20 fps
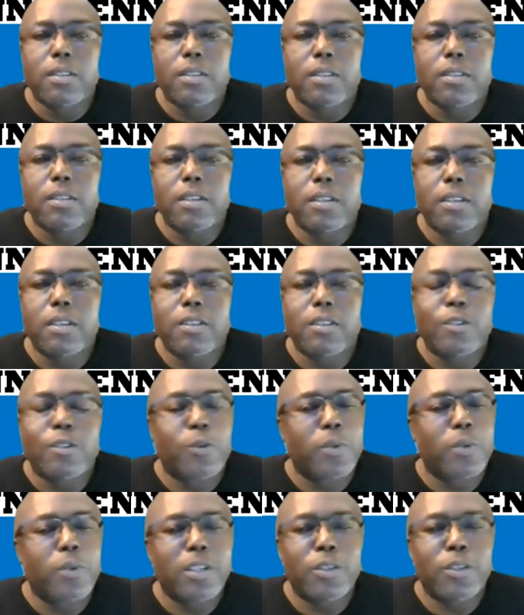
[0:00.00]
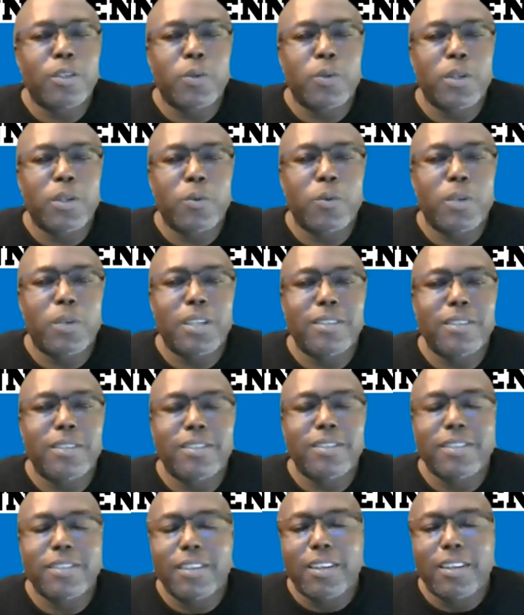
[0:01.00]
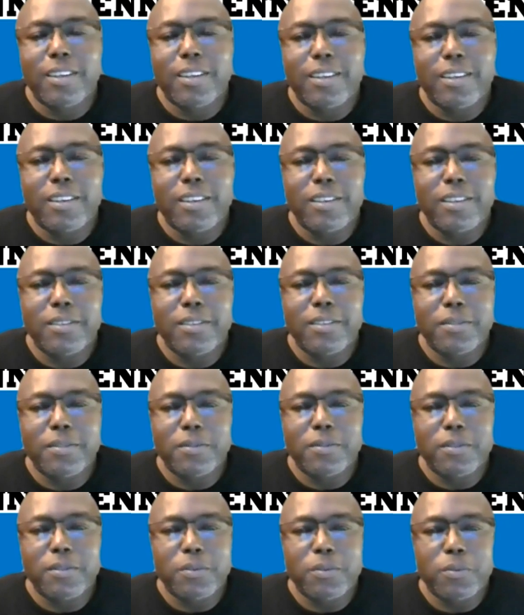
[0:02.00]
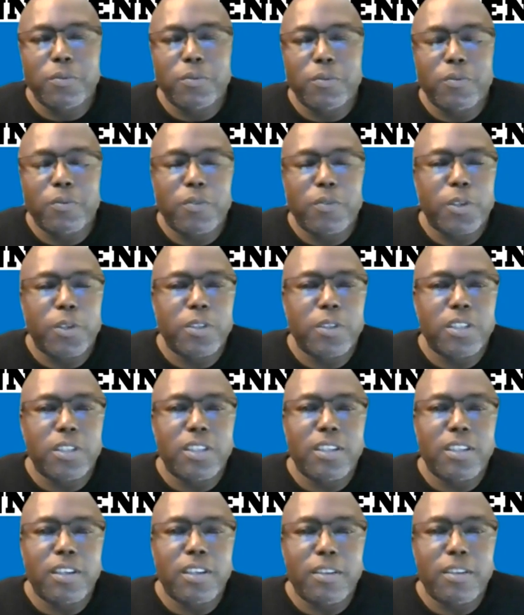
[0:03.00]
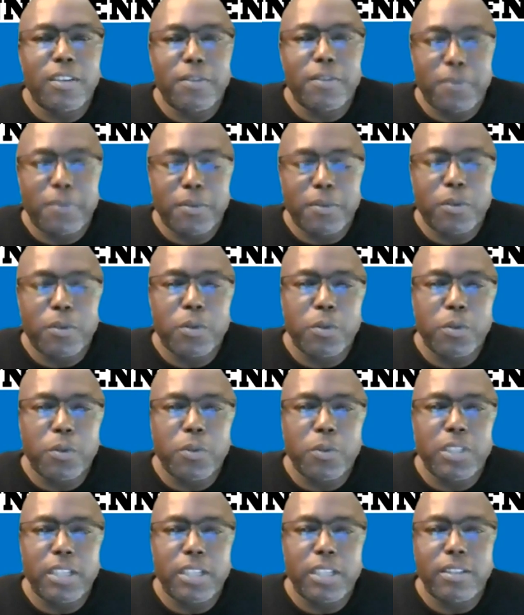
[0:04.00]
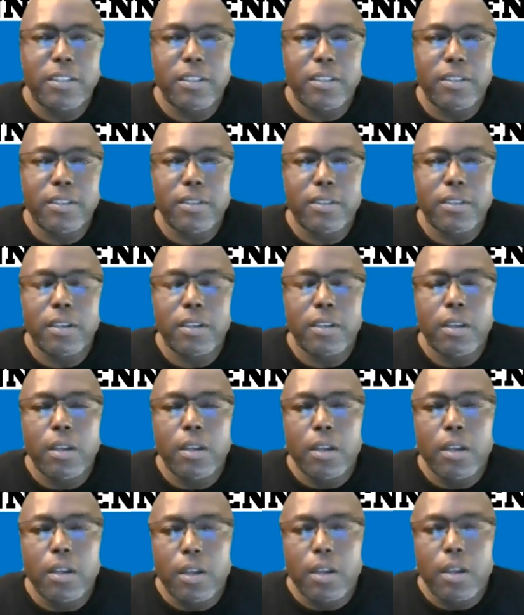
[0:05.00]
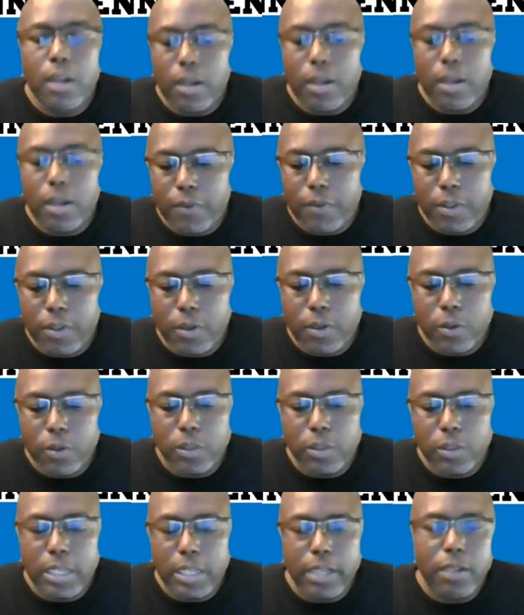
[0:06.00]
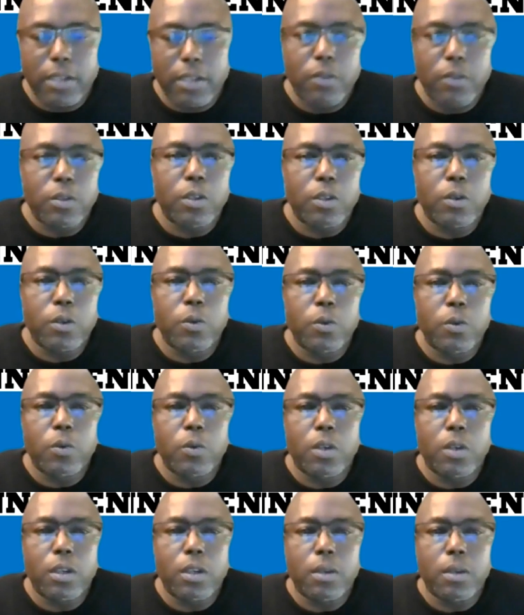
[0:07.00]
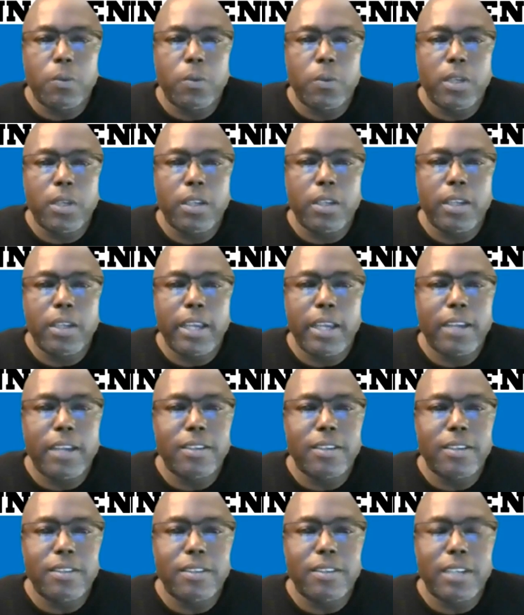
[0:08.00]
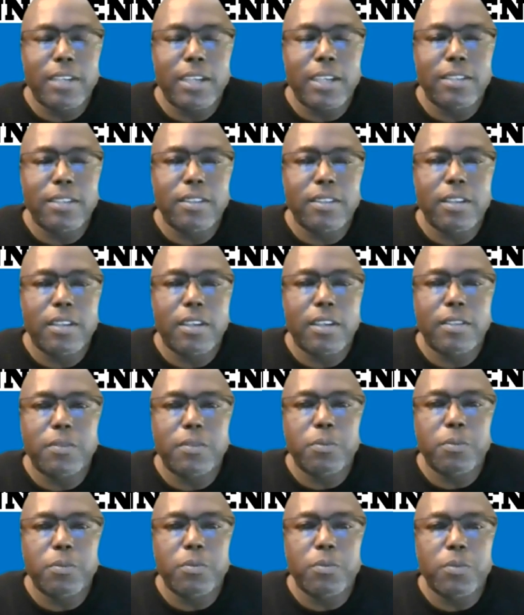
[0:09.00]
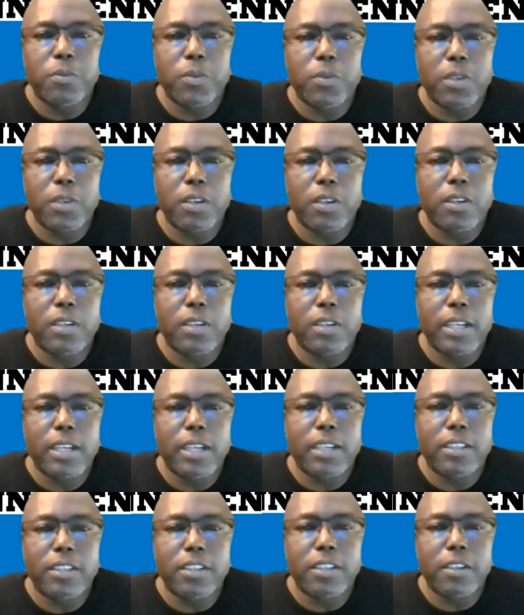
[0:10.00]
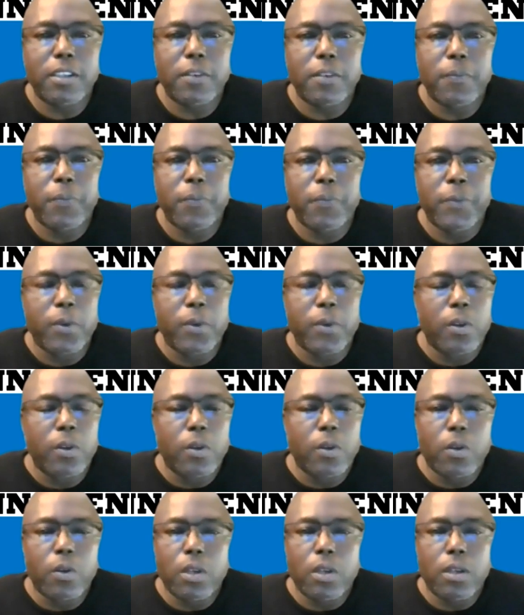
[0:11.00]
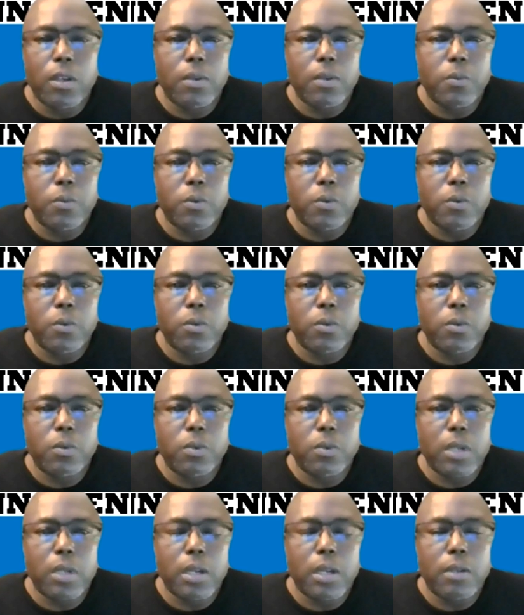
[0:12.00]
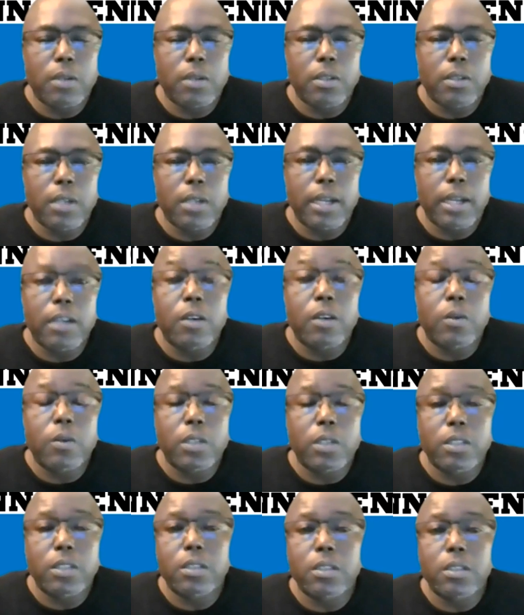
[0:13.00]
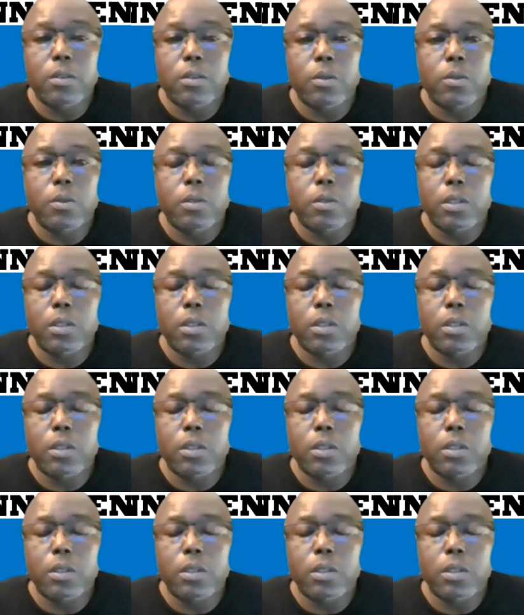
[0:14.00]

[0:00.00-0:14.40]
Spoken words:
the 2021 um, version of Crew Justice. For those that don't know, we had a nice year last year. Um, our goal is to